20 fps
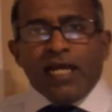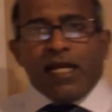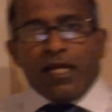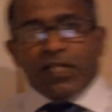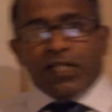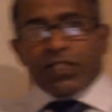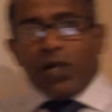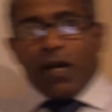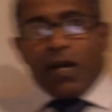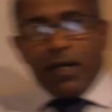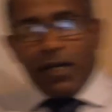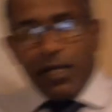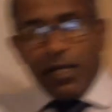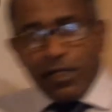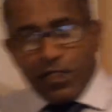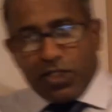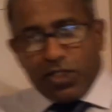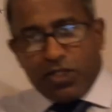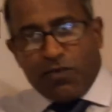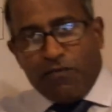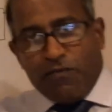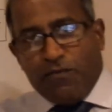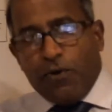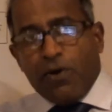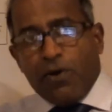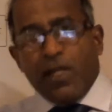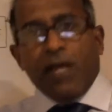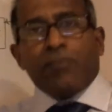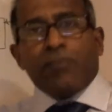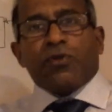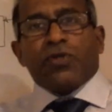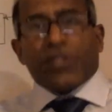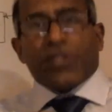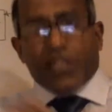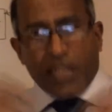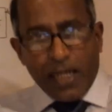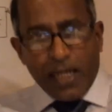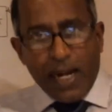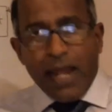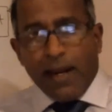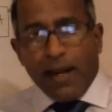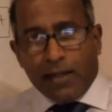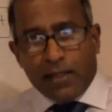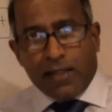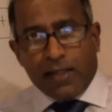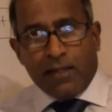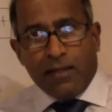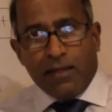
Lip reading: It's only for him to select